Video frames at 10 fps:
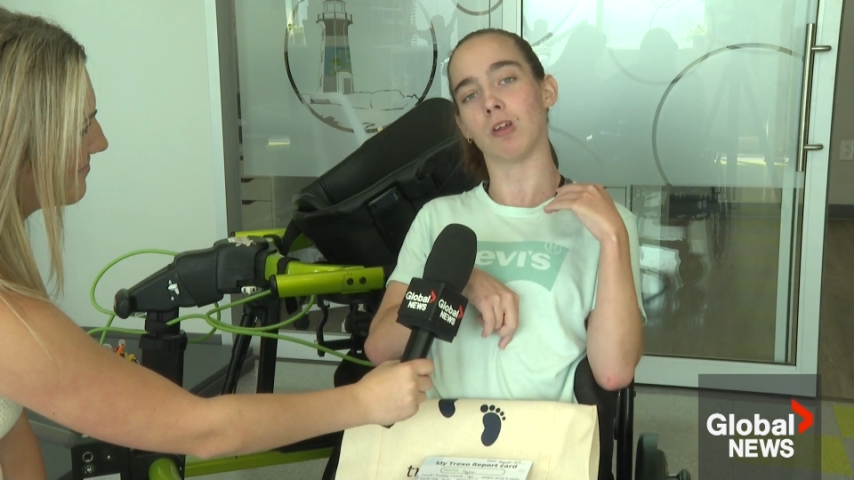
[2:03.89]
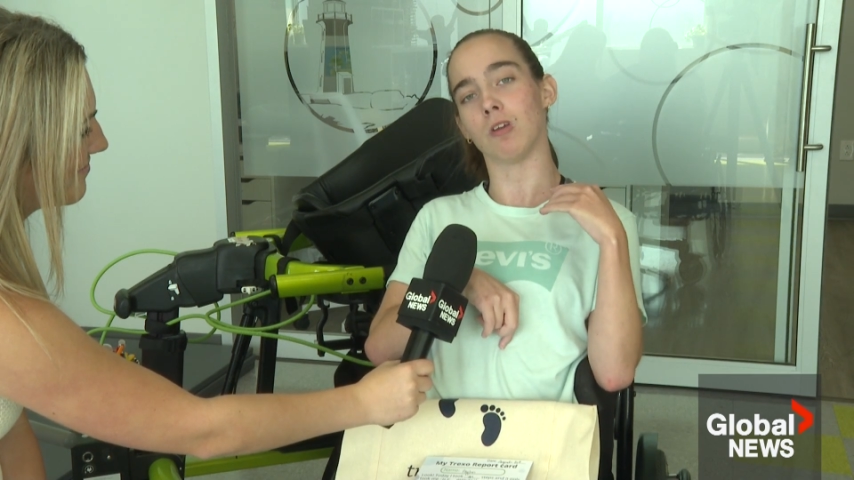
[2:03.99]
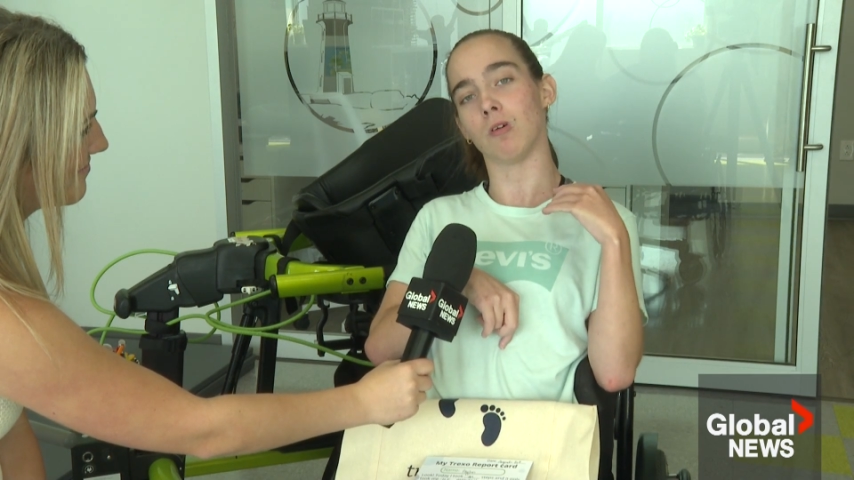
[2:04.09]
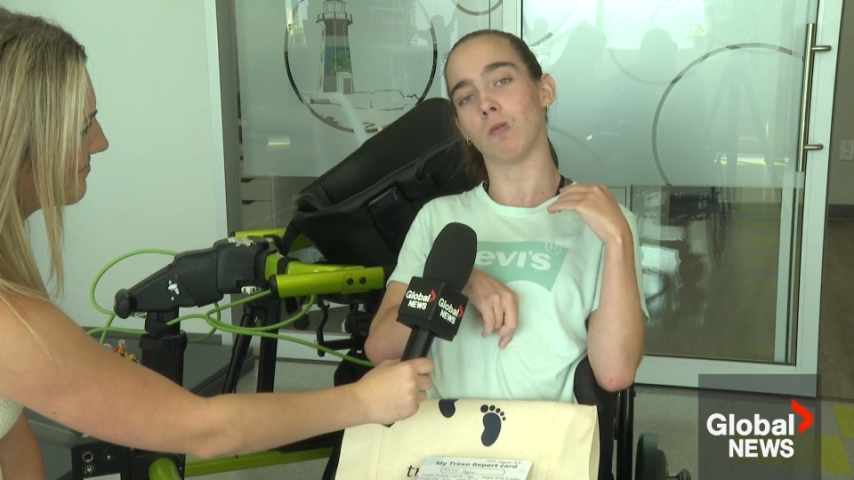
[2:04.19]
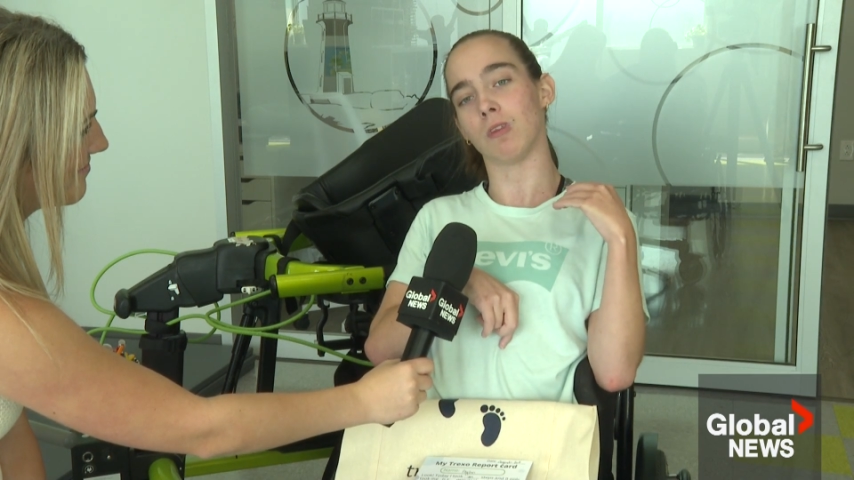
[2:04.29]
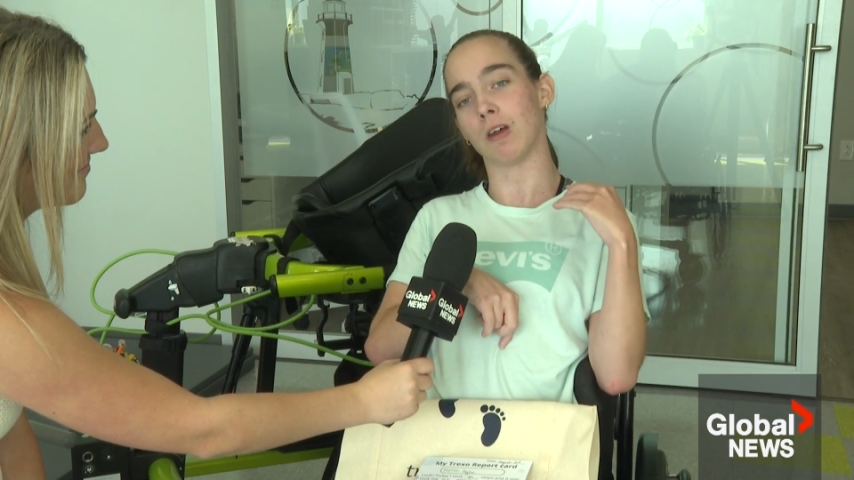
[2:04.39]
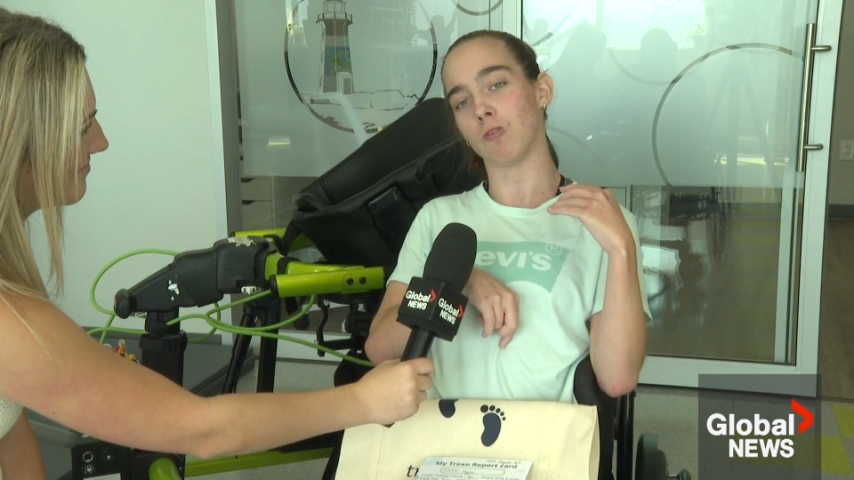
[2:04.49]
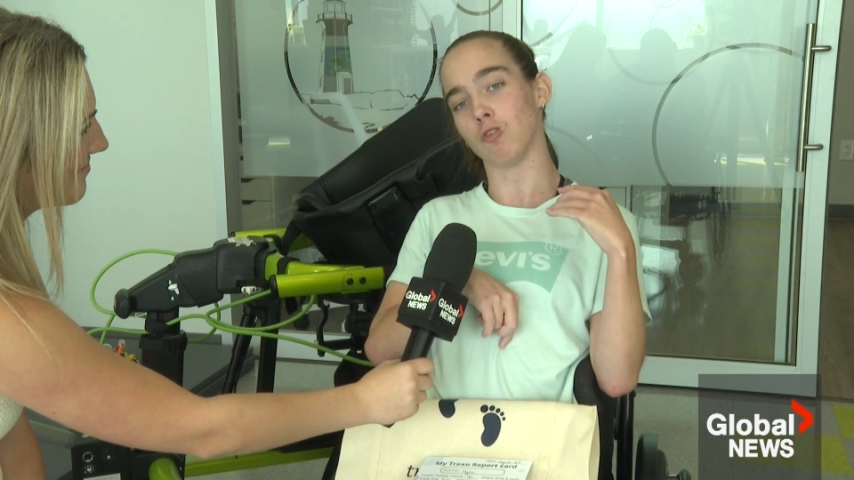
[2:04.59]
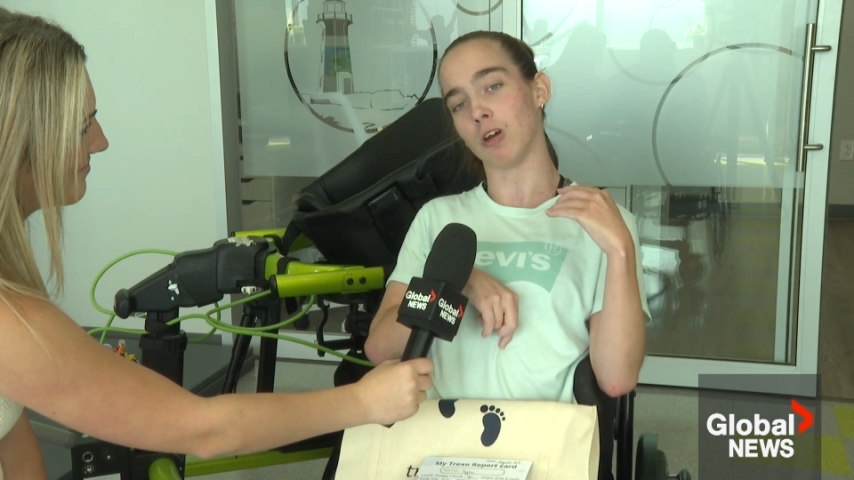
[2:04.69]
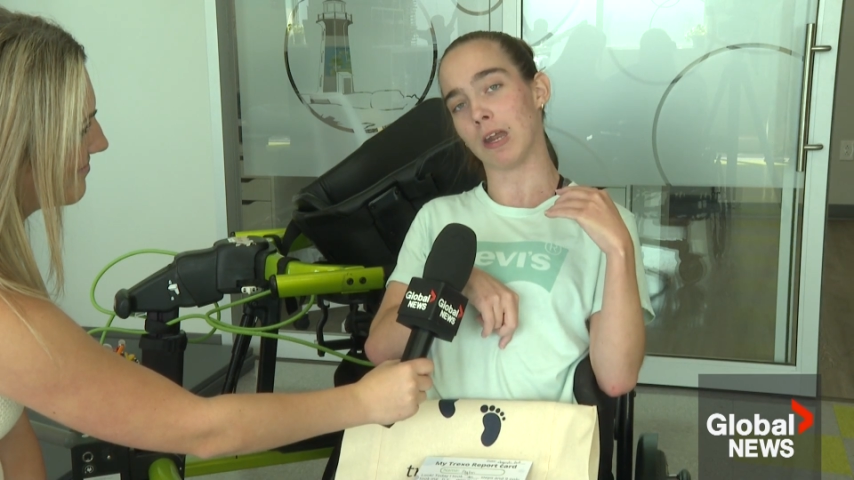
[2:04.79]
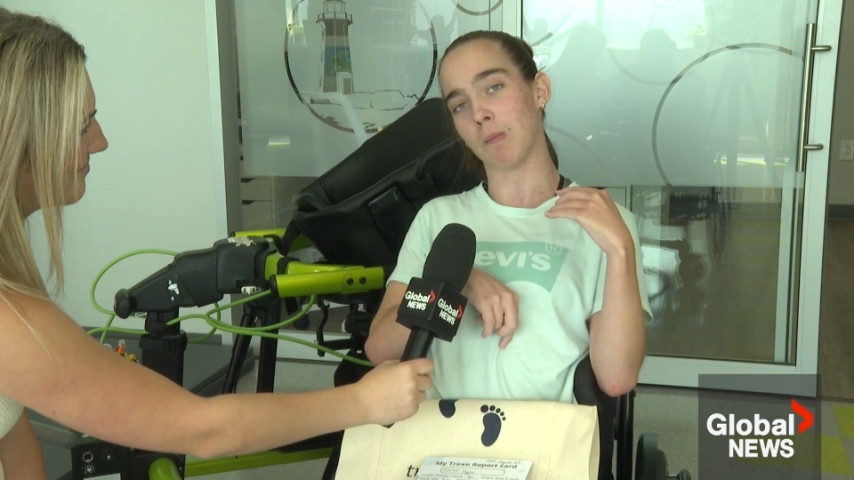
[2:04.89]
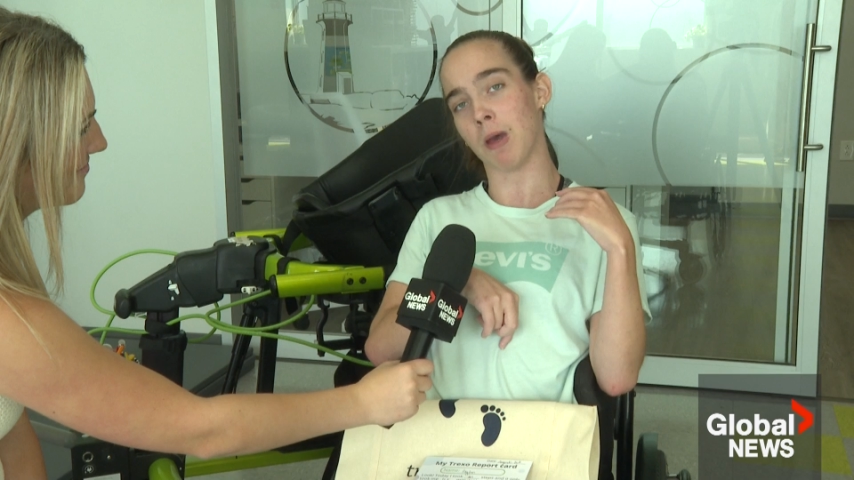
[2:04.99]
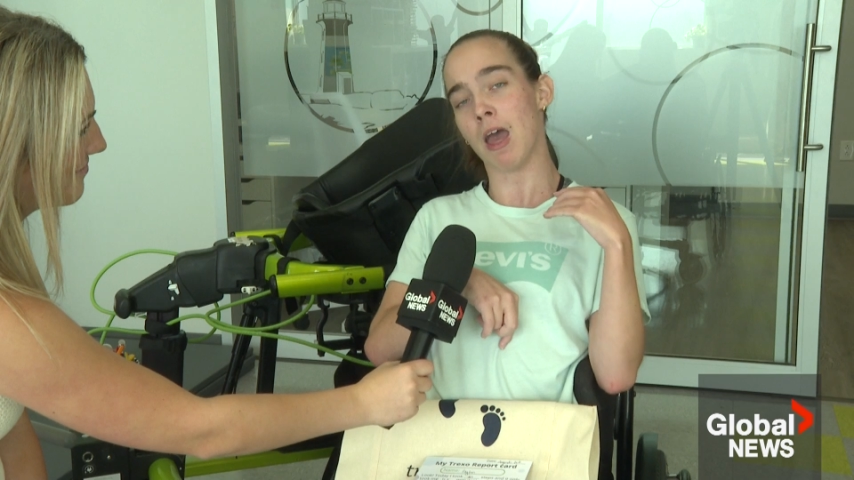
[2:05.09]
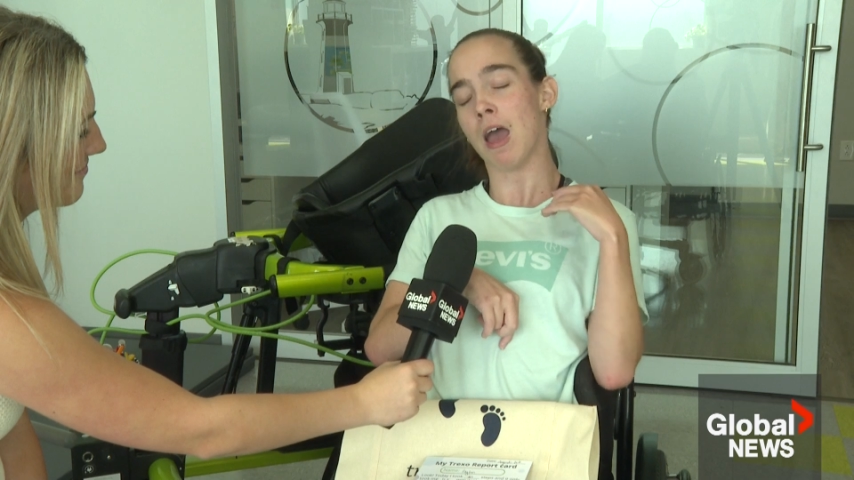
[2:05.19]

to do their dream.